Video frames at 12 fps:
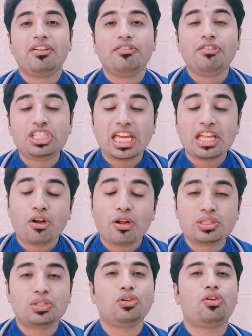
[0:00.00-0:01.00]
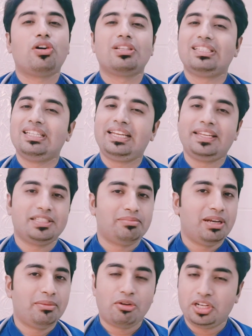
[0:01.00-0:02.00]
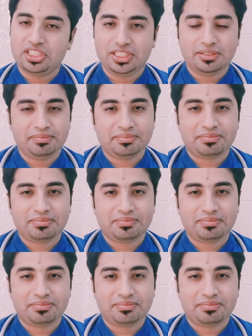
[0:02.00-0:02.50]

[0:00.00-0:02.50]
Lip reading: which can also cause decreased milk production.